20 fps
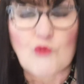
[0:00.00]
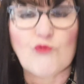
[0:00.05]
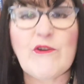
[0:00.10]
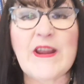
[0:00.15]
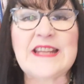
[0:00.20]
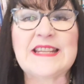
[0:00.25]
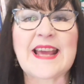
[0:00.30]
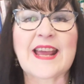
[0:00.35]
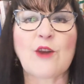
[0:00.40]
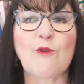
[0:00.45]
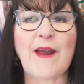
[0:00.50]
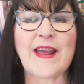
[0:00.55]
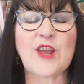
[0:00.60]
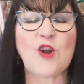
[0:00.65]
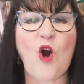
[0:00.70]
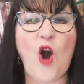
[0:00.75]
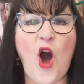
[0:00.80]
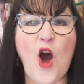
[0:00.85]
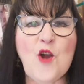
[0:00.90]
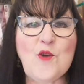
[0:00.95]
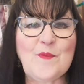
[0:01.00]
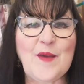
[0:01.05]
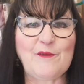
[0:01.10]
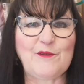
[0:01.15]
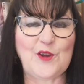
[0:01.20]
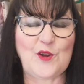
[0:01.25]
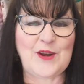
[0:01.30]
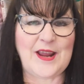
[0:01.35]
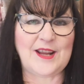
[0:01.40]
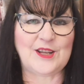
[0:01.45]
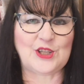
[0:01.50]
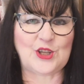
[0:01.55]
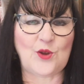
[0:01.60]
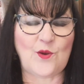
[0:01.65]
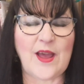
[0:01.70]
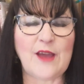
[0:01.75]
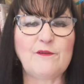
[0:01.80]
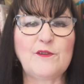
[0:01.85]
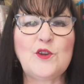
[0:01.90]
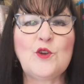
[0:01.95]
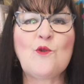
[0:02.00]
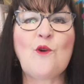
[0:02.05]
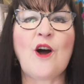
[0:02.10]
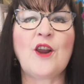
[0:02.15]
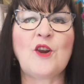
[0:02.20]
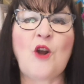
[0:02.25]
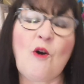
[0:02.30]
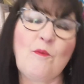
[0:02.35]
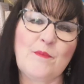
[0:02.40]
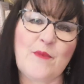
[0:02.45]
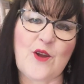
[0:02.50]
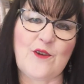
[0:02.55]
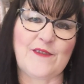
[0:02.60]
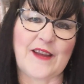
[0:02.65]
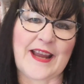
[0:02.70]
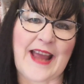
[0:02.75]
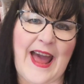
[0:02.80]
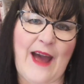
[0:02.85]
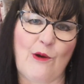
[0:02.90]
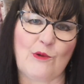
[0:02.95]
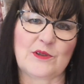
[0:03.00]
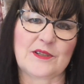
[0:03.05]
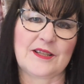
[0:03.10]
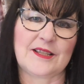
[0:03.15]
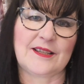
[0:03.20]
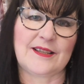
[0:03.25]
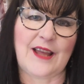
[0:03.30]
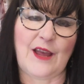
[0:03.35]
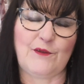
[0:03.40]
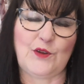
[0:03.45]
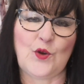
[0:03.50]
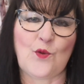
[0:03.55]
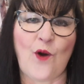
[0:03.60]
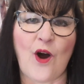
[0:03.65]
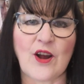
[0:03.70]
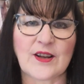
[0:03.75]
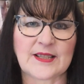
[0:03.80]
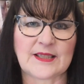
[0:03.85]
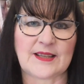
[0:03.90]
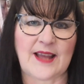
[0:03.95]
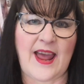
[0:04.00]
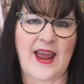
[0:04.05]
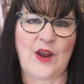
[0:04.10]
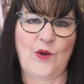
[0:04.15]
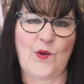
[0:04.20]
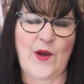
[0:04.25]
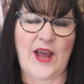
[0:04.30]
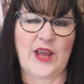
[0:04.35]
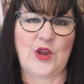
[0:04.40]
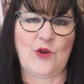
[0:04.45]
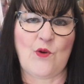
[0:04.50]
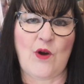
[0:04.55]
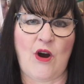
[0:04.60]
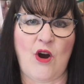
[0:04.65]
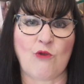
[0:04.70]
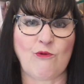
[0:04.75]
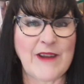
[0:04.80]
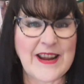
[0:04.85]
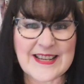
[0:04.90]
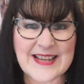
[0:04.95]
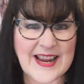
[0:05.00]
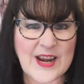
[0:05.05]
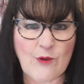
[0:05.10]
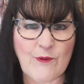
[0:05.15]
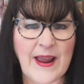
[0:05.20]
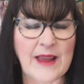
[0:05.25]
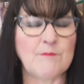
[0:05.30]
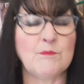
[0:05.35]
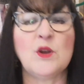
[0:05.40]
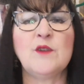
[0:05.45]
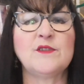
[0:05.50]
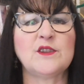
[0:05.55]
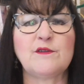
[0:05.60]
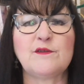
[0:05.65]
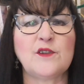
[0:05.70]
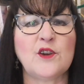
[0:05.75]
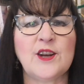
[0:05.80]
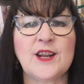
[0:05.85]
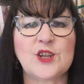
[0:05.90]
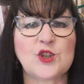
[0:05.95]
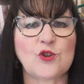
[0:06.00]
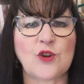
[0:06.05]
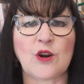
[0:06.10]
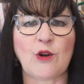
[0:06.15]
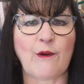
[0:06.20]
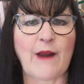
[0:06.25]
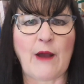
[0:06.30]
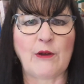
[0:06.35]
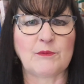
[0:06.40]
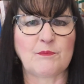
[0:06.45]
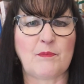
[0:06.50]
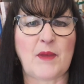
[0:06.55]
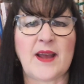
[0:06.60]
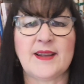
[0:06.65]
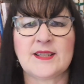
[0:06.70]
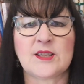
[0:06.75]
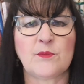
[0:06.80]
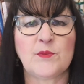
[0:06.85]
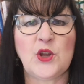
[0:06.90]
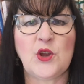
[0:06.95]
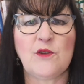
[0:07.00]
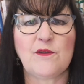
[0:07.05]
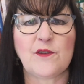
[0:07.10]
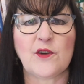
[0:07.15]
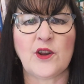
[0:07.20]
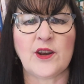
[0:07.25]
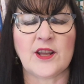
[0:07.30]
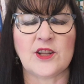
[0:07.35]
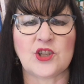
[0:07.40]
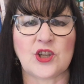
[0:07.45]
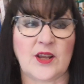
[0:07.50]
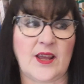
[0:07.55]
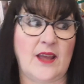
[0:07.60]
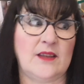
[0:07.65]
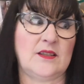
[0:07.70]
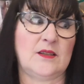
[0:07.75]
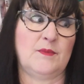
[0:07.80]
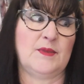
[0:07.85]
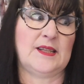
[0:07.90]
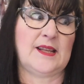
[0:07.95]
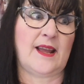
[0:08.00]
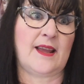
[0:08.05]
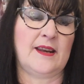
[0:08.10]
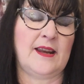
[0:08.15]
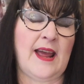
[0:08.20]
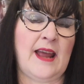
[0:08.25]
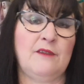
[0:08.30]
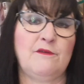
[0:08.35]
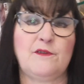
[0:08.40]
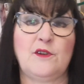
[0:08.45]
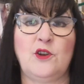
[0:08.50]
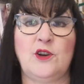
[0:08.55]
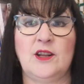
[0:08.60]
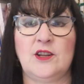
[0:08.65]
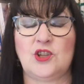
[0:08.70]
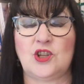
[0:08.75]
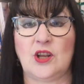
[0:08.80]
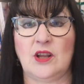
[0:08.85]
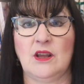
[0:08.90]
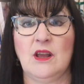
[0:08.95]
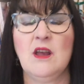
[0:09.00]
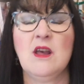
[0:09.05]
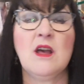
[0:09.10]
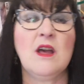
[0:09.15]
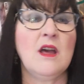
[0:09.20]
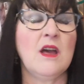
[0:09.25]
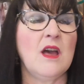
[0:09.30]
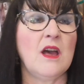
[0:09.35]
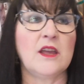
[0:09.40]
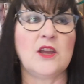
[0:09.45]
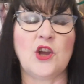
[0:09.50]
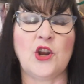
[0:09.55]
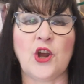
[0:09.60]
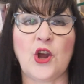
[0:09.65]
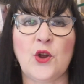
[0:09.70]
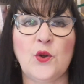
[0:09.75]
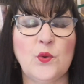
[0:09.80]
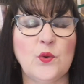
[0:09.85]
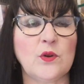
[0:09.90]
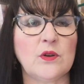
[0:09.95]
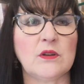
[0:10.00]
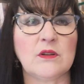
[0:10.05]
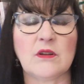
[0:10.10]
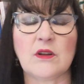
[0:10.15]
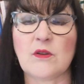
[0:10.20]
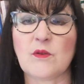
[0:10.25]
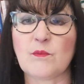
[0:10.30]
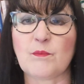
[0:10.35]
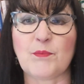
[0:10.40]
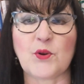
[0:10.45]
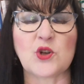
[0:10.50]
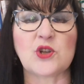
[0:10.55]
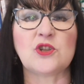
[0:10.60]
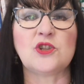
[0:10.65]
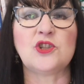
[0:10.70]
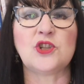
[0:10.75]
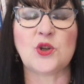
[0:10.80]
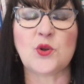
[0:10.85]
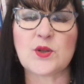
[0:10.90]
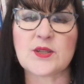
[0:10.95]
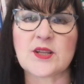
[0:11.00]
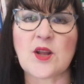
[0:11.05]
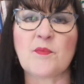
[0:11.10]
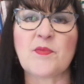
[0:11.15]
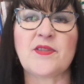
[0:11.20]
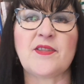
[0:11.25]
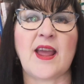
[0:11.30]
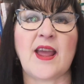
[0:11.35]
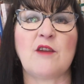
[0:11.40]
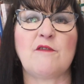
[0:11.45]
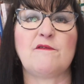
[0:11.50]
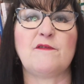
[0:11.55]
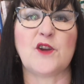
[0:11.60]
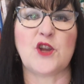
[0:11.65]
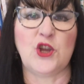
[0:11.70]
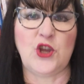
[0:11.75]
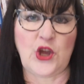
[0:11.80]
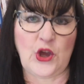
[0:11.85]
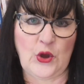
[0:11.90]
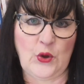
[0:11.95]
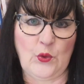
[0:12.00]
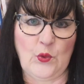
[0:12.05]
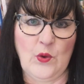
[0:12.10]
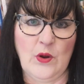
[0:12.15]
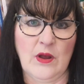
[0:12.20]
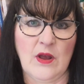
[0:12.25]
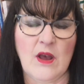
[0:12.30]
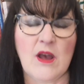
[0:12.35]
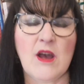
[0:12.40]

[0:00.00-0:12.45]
Redecorate your home if you need to. If you are not moving out, if you are staying where you are, redecorate, move the furniture around, buy some new furniture, get some secondhand furniture, you know, but do something for you.